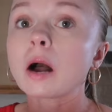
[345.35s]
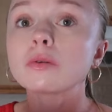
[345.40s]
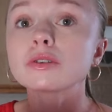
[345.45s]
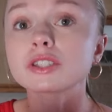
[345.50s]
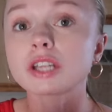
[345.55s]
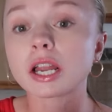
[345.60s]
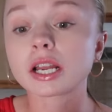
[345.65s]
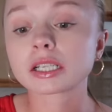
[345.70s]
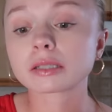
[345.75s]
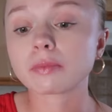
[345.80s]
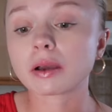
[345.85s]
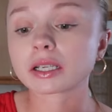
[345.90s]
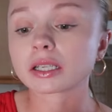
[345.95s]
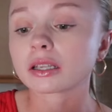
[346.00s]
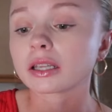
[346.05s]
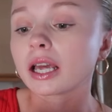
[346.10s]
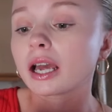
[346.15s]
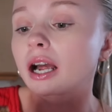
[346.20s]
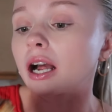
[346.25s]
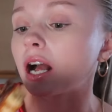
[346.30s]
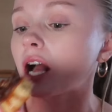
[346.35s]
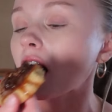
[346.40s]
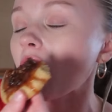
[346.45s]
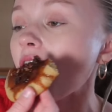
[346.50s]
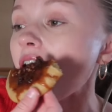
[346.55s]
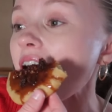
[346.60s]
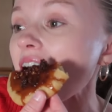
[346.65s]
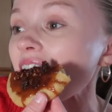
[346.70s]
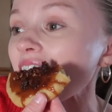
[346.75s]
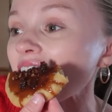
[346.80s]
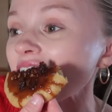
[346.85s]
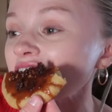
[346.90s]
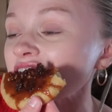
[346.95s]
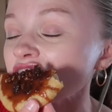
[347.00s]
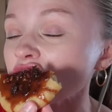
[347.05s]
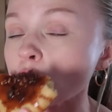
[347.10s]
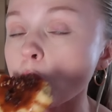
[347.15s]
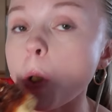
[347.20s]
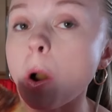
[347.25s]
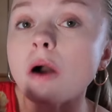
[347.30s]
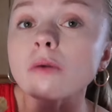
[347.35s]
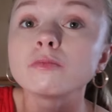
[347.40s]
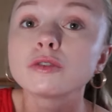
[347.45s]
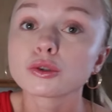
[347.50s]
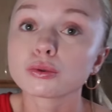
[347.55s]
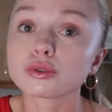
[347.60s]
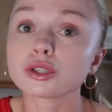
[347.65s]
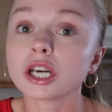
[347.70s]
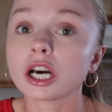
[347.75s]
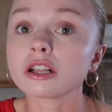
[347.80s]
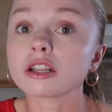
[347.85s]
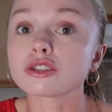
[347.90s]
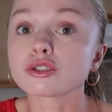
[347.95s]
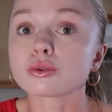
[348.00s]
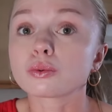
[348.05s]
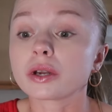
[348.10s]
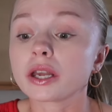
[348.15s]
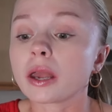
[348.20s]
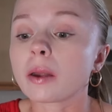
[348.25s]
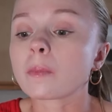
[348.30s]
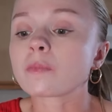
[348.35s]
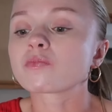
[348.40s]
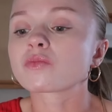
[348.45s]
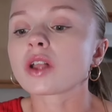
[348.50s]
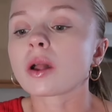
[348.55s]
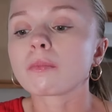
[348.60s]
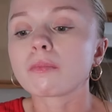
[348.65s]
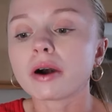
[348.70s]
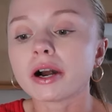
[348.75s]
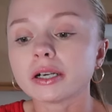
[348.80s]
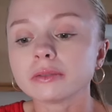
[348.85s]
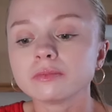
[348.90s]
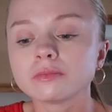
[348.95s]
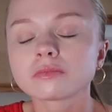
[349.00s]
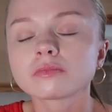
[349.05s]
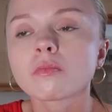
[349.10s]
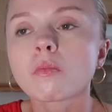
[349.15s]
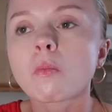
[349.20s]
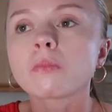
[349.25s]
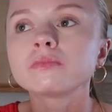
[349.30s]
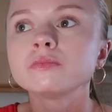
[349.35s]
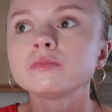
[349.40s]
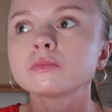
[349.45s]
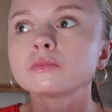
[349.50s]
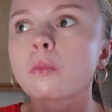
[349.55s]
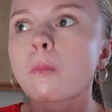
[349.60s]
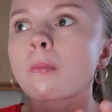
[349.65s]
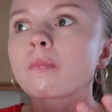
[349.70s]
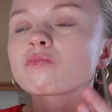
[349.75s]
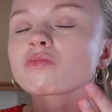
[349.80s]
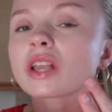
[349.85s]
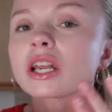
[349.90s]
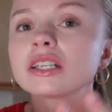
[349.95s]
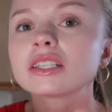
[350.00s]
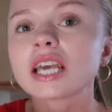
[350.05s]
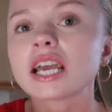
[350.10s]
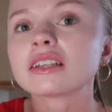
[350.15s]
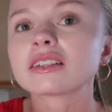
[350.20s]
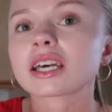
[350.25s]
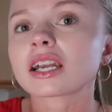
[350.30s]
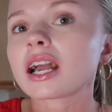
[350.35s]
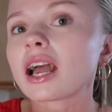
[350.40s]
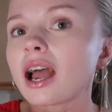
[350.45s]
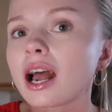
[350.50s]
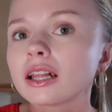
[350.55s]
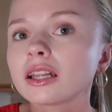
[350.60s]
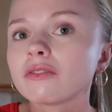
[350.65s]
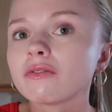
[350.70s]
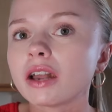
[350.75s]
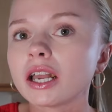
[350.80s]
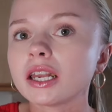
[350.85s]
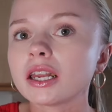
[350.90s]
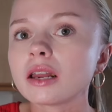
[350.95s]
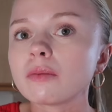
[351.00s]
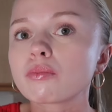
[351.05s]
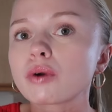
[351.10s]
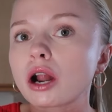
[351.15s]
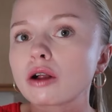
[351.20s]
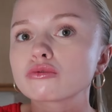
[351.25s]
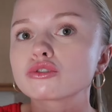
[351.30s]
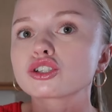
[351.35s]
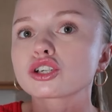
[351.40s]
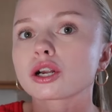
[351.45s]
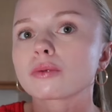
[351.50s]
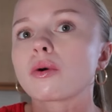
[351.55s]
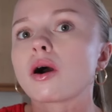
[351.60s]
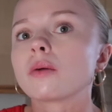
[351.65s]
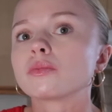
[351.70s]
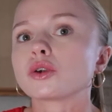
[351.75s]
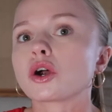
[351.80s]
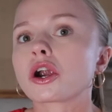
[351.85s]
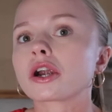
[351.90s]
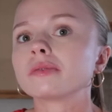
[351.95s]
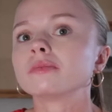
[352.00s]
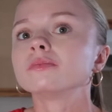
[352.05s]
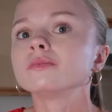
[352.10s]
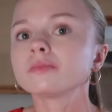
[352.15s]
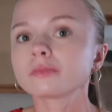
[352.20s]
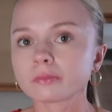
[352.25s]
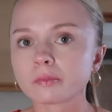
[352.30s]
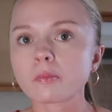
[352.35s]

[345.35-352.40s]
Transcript: I was not expecting that. This one's hella sweet, but it tastes like an elevated brown sugar Pop-Tart.